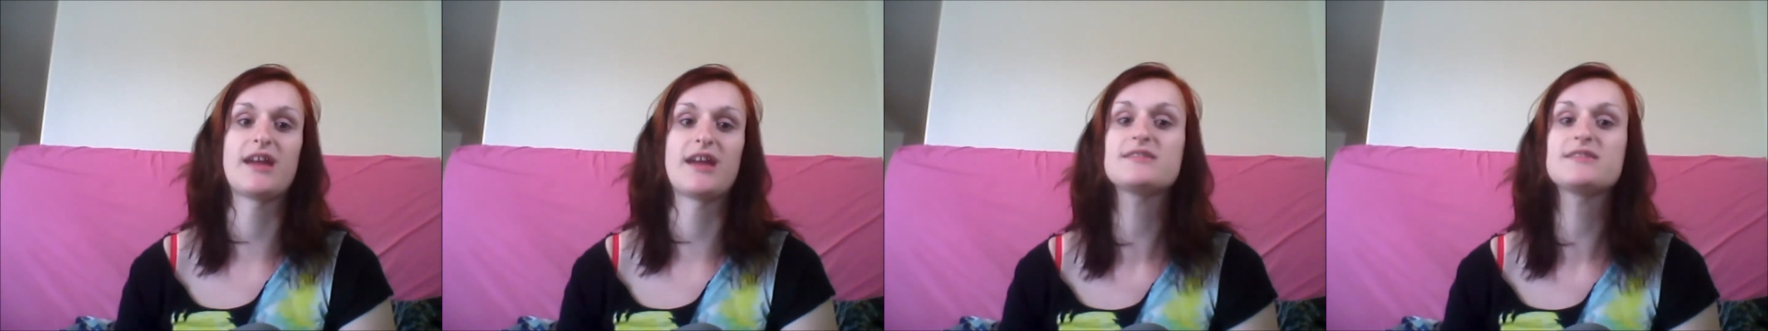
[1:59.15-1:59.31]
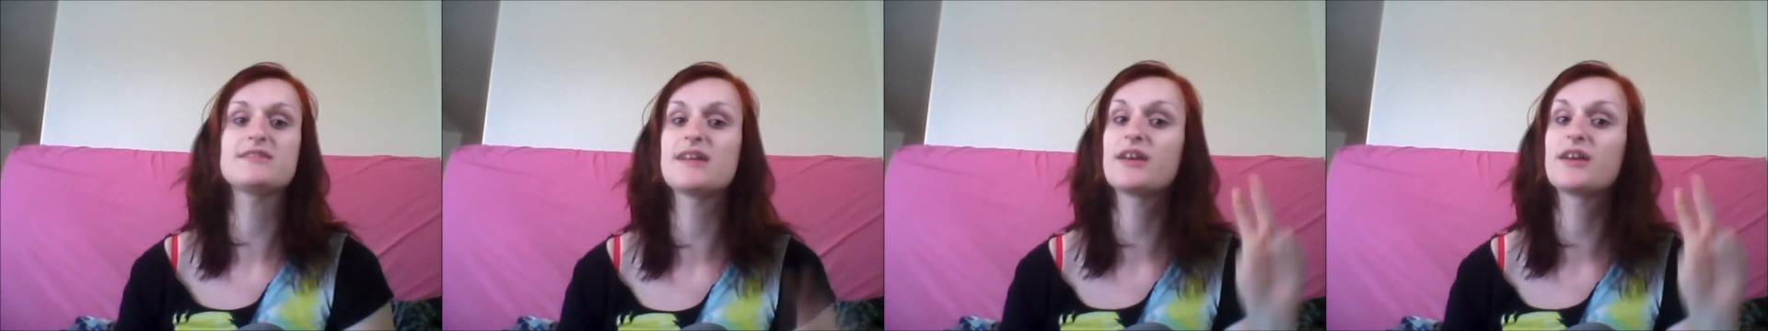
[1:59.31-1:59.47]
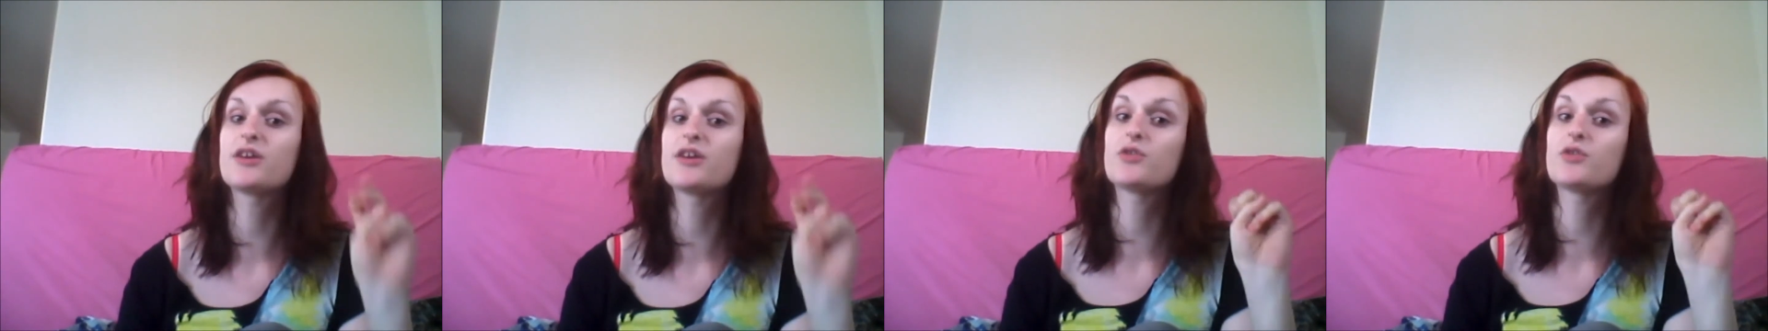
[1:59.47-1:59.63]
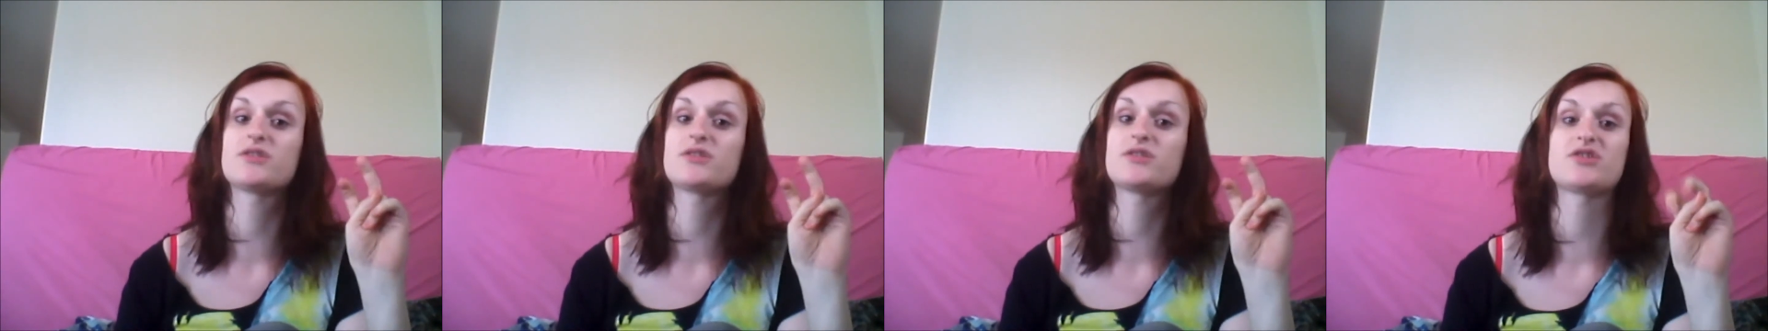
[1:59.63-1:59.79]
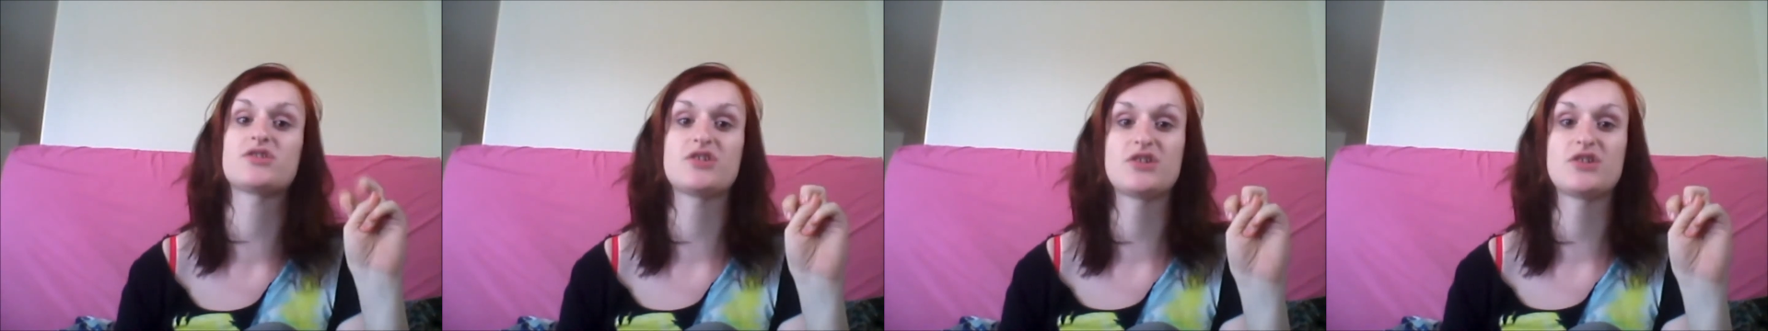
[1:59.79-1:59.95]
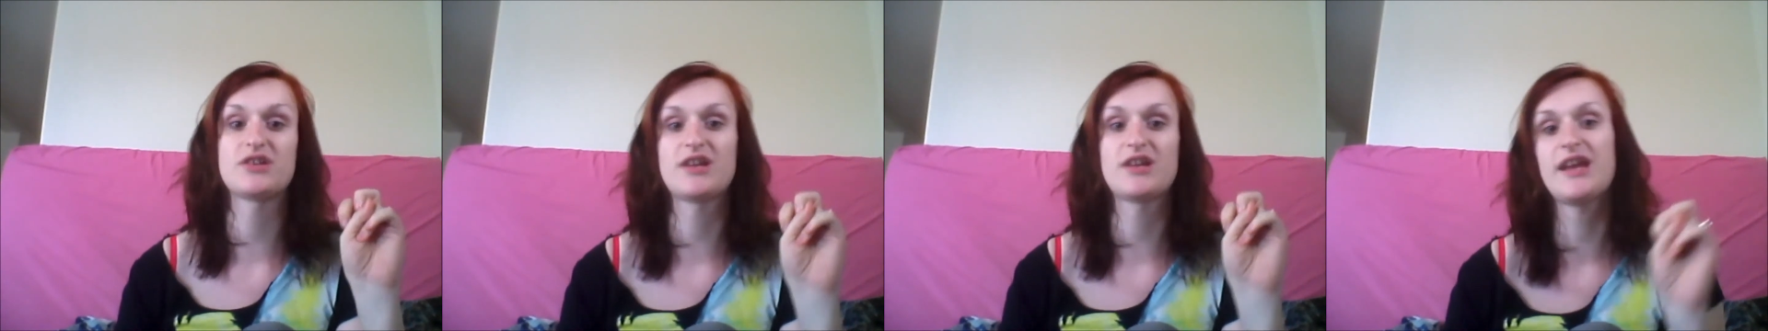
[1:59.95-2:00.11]

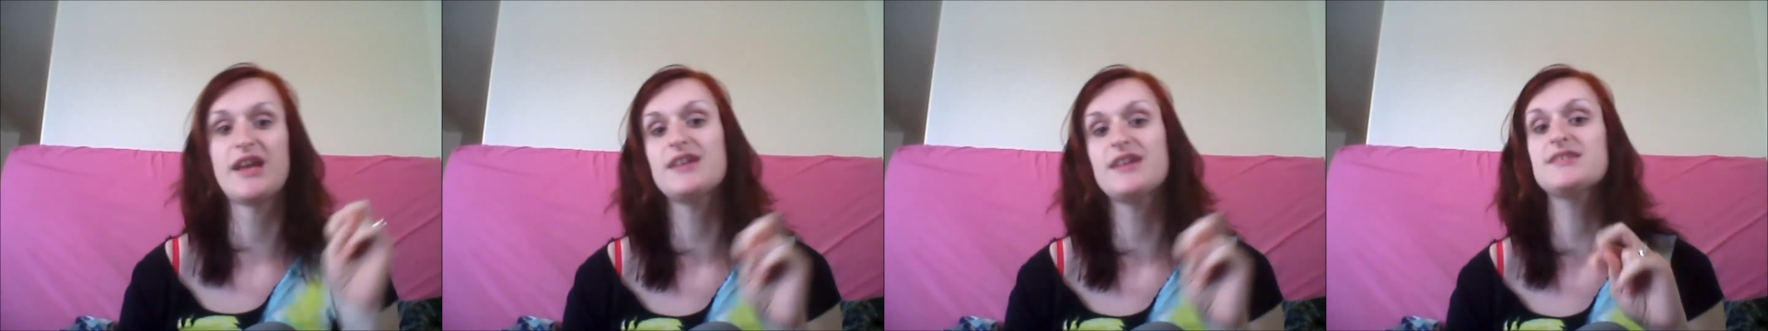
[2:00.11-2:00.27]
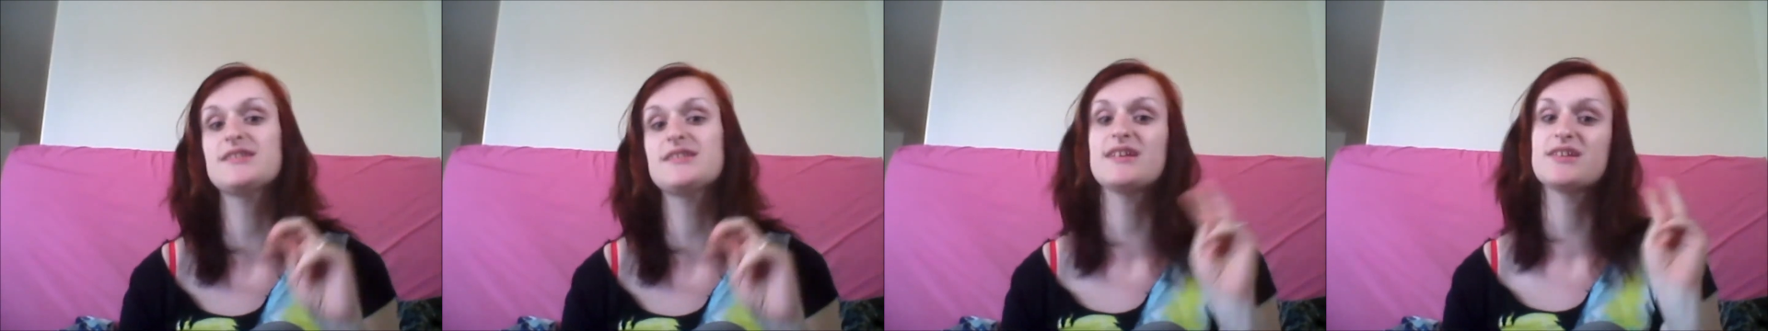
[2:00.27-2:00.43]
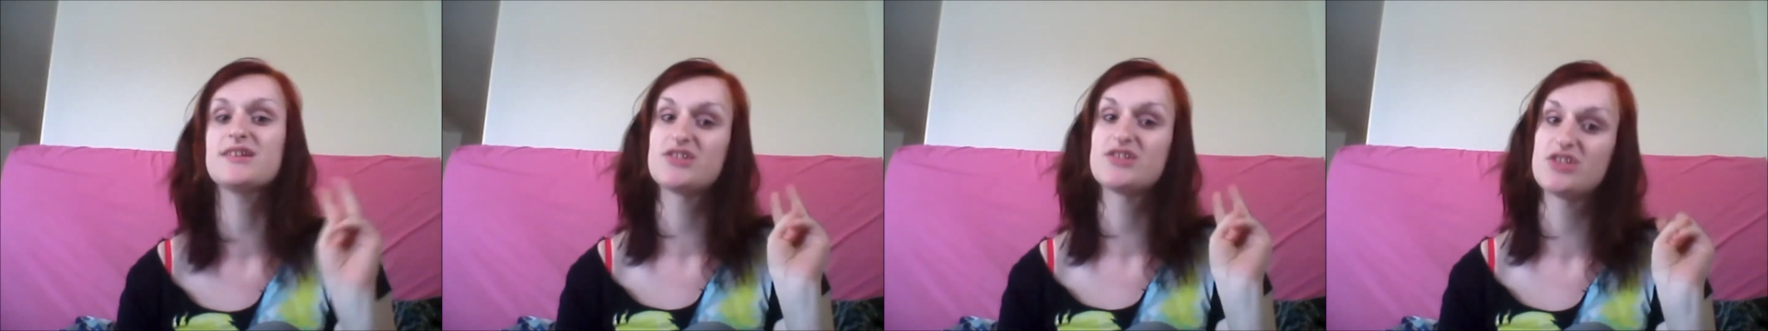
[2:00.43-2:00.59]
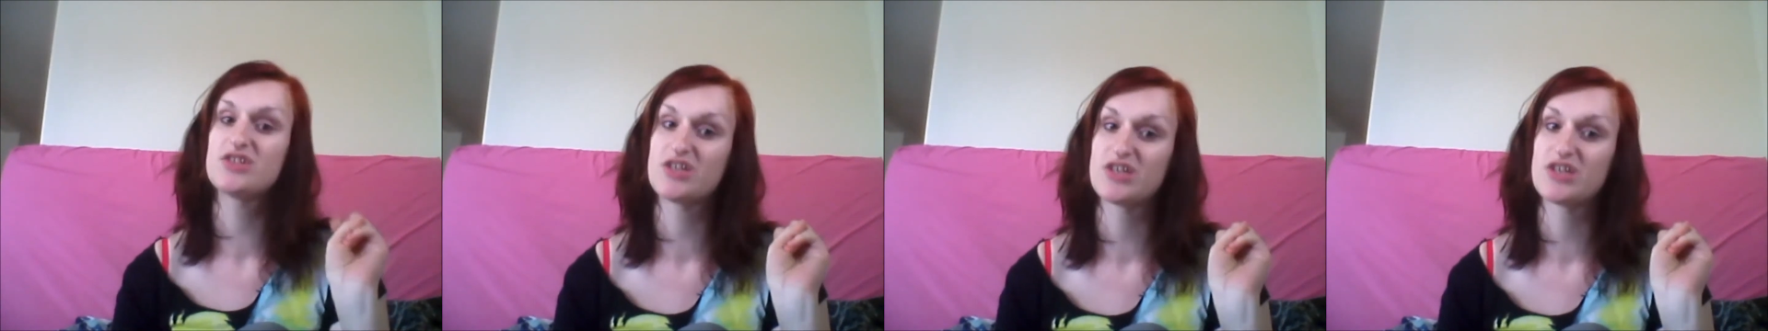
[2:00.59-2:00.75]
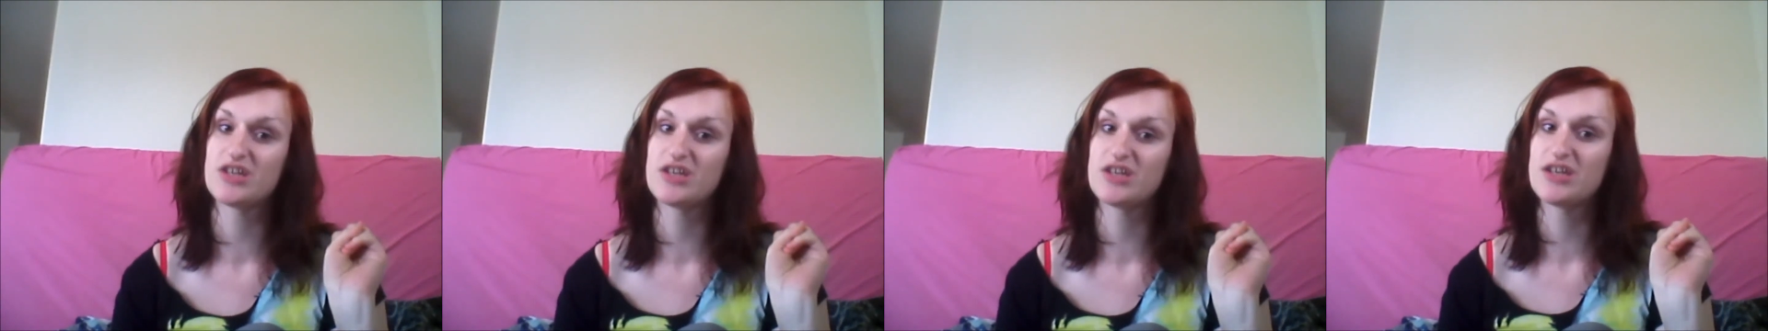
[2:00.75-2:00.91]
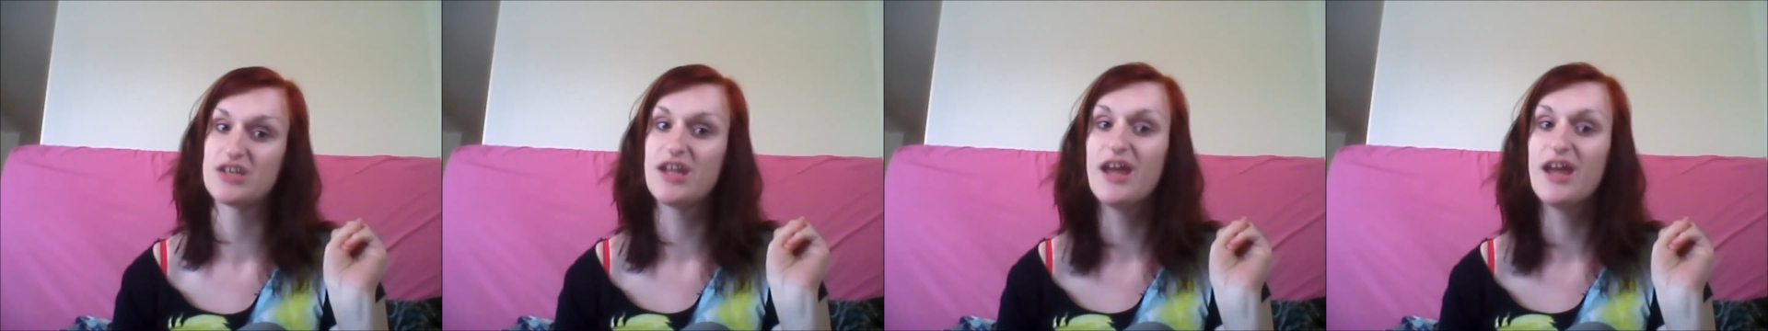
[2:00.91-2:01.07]
anti-Christian,
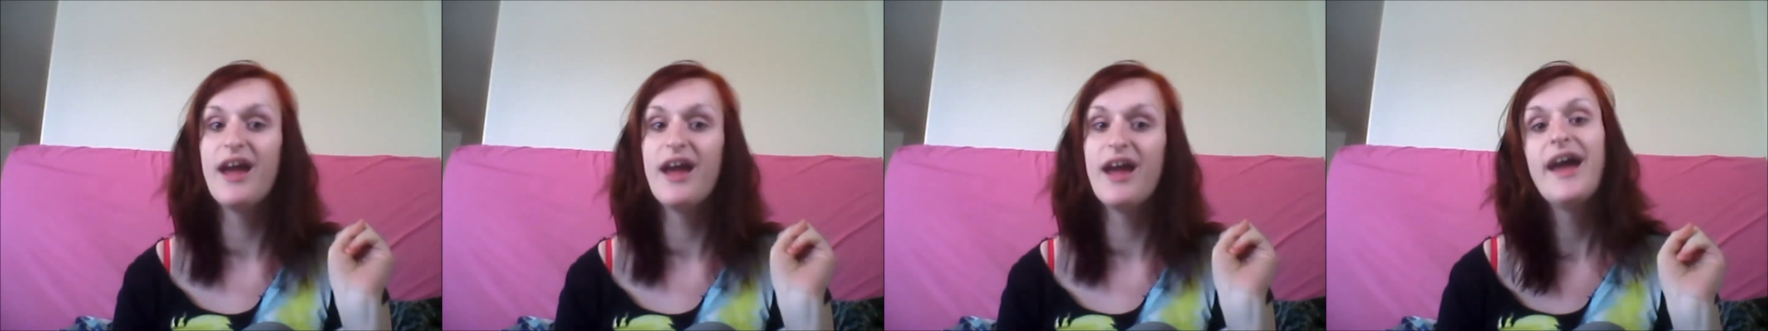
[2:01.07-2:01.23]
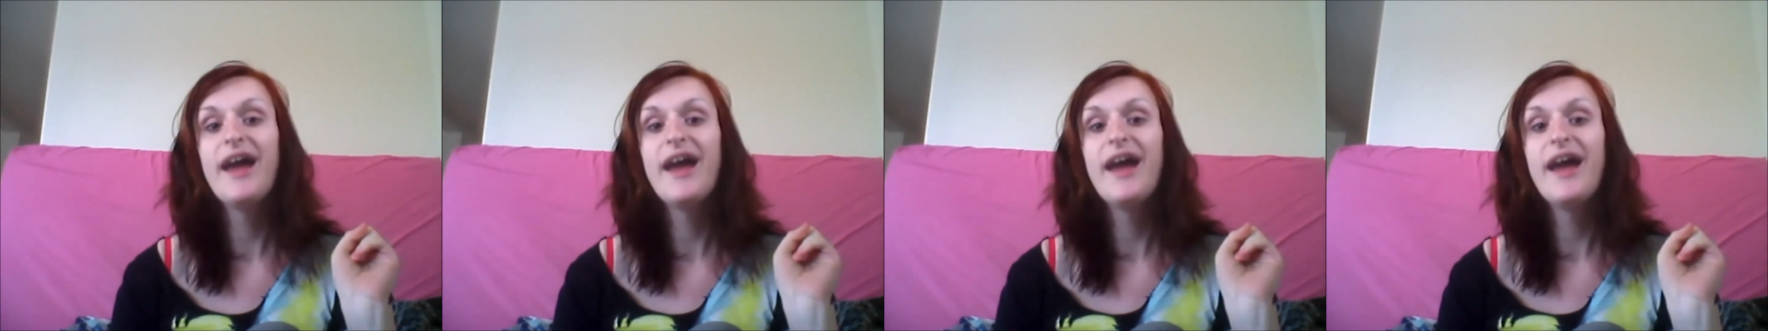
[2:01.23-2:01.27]
anti-chicken,